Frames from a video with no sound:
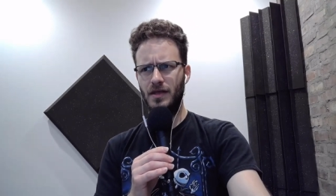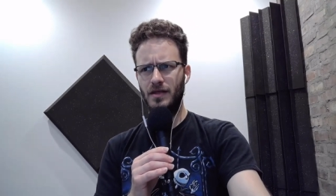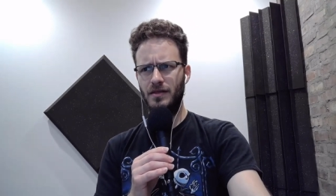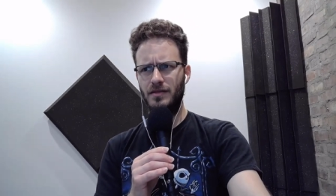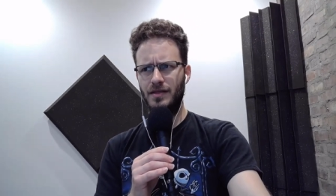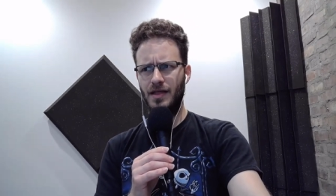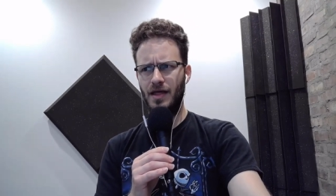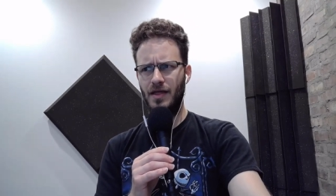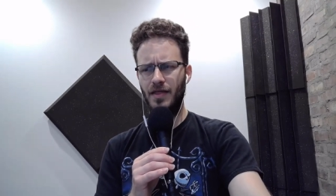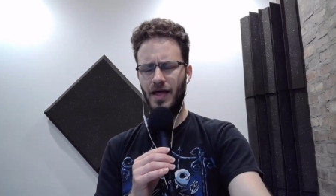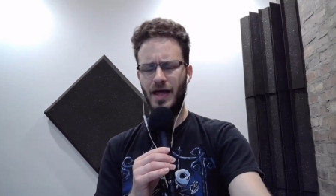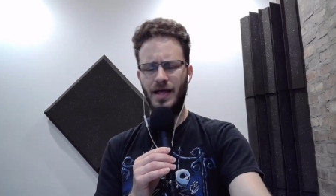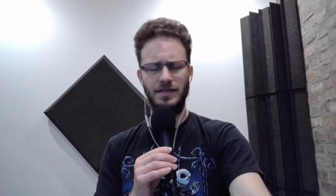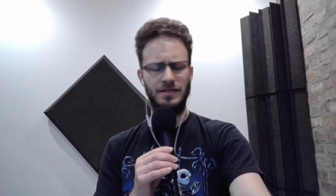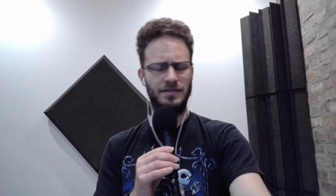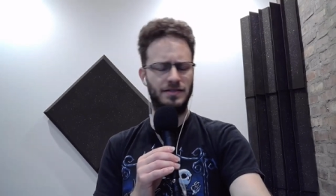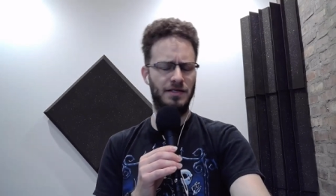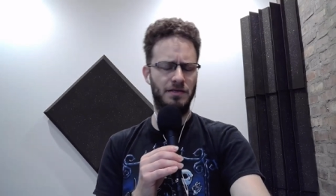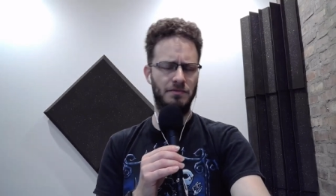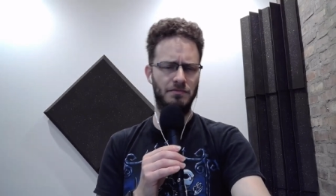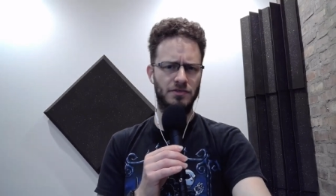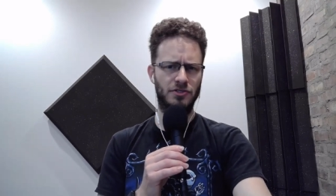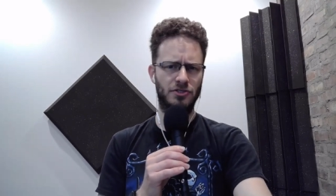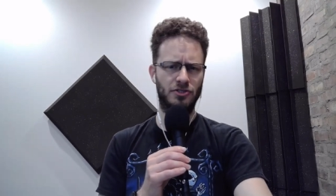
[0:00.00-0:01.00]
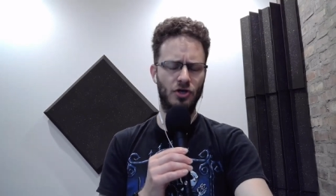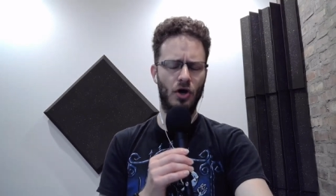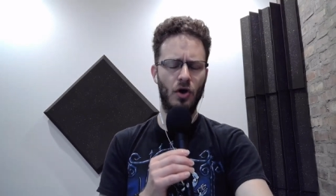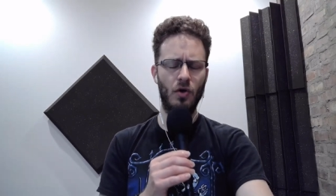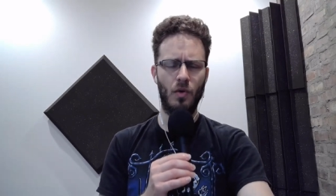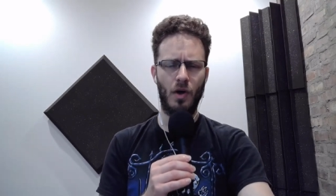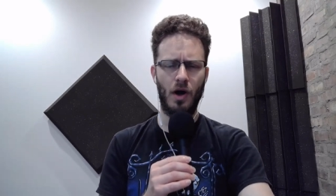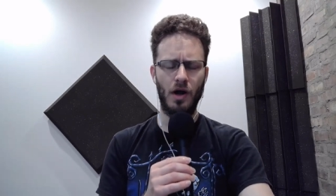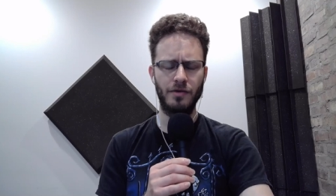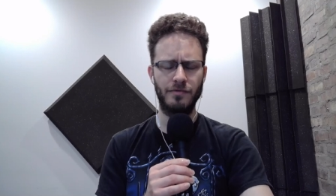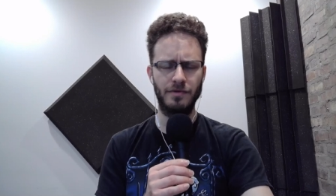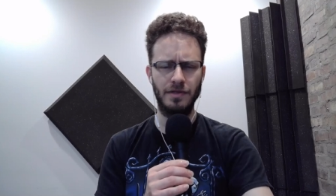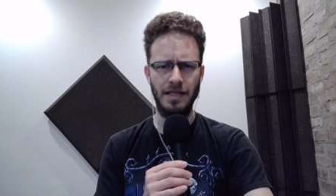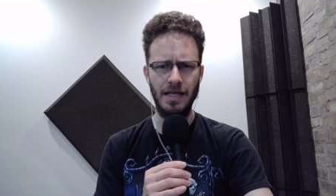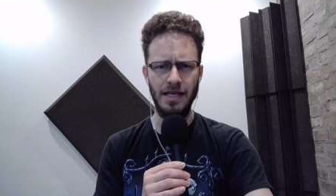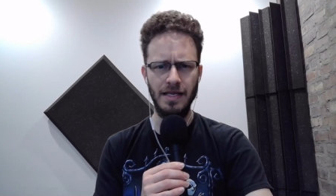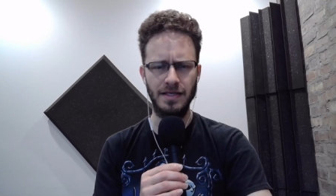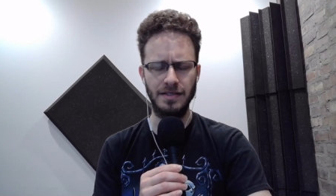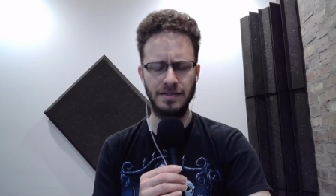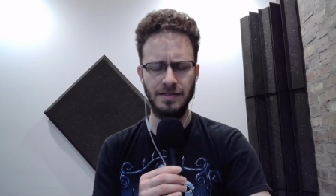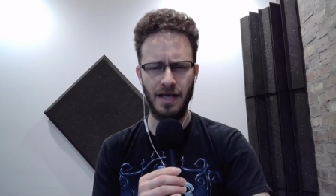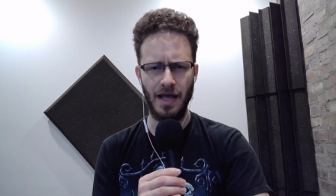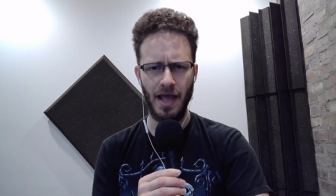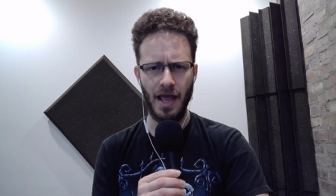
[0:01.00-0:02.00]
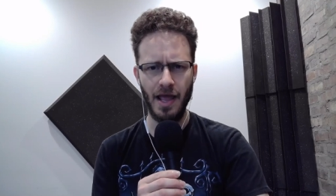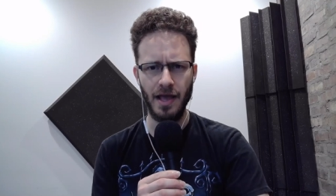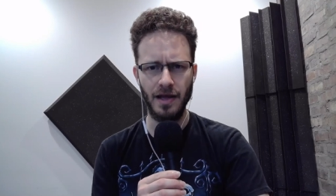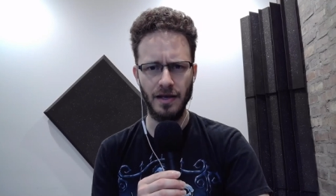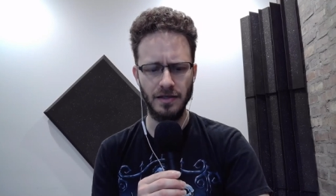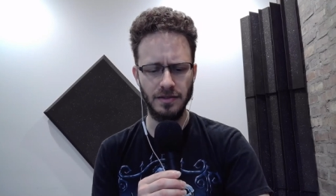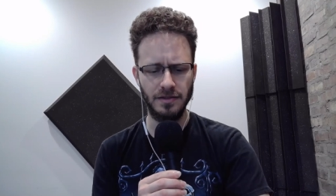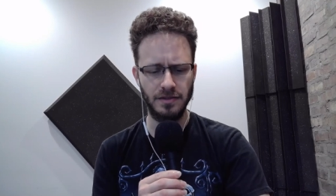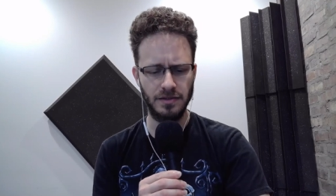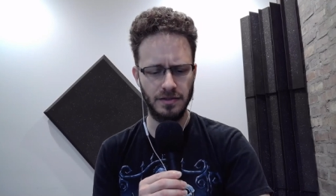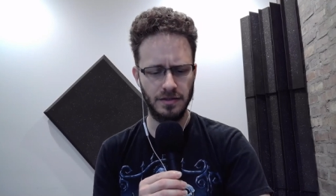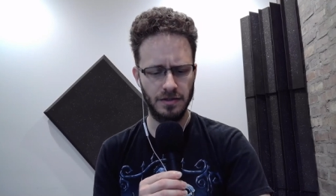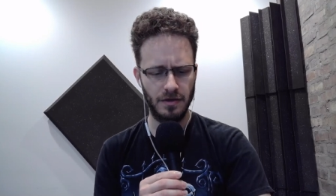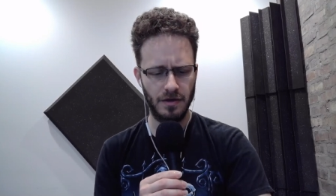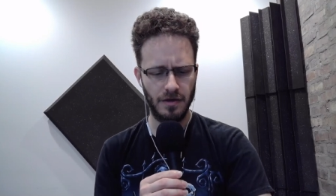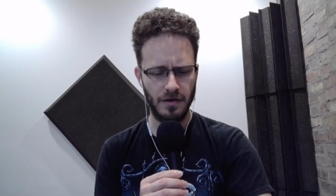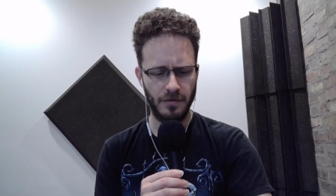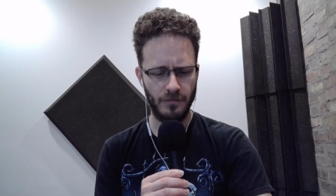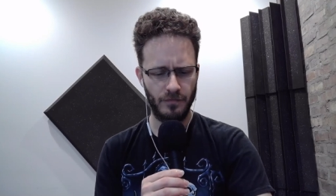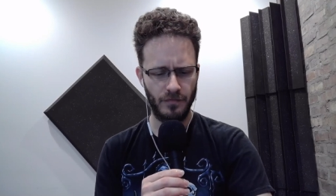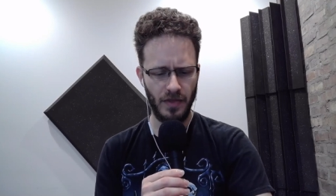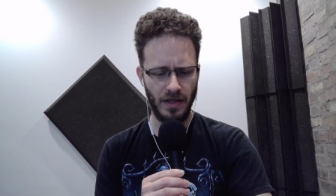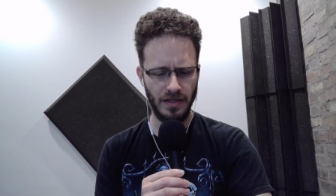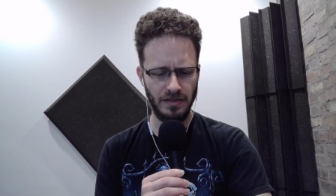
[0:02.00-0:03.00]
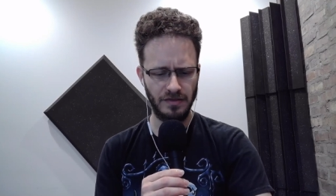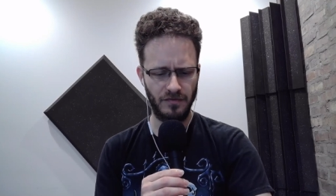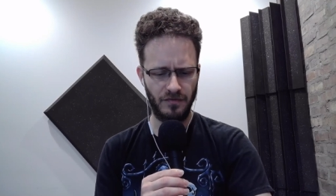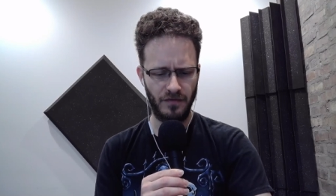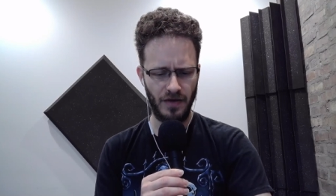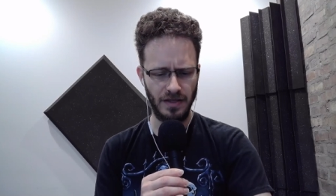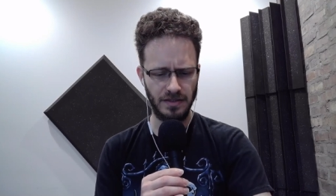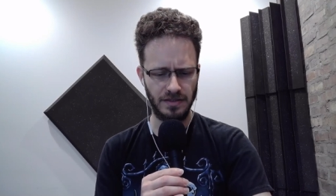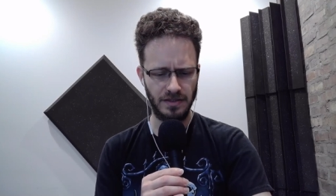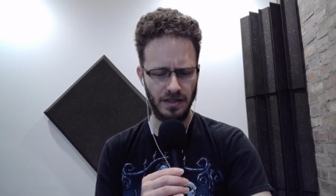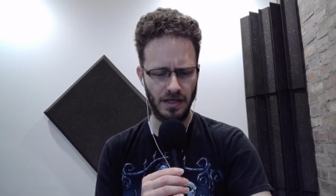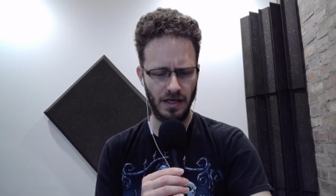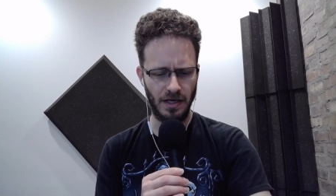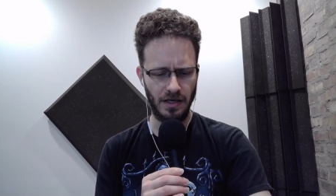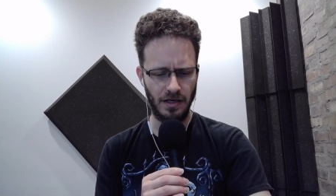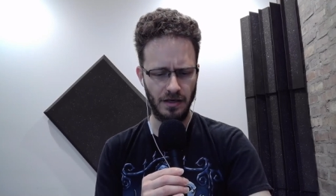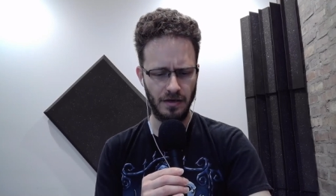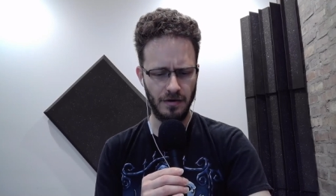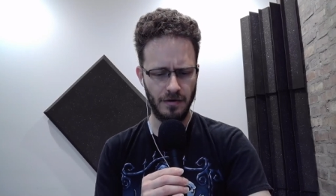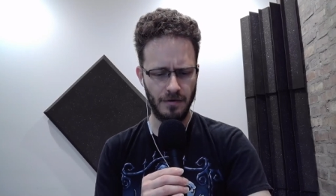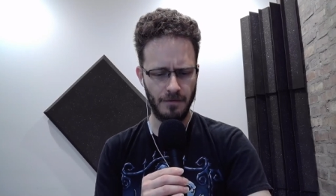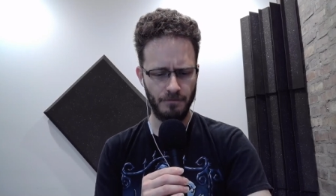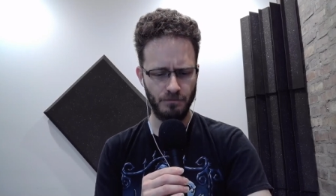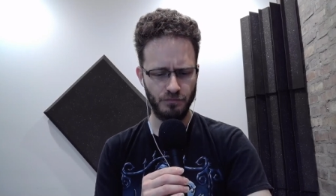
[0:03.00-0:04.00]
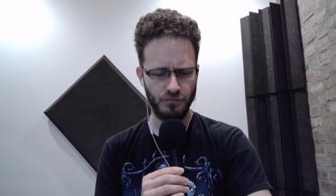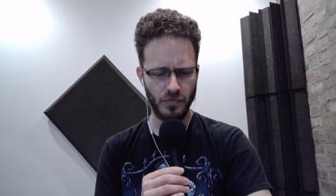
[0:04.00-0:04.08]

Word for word: Now that seems so unrelated to eggs. That's fascinating.